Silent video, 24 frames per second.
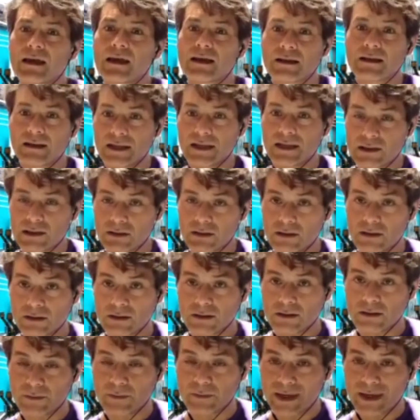clinical
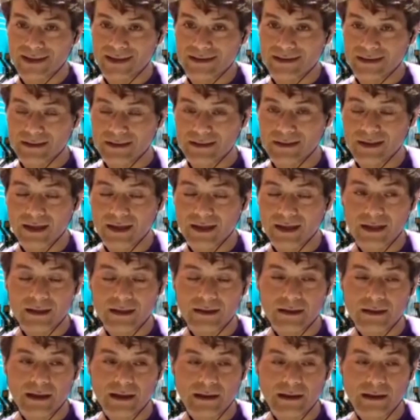medicine, and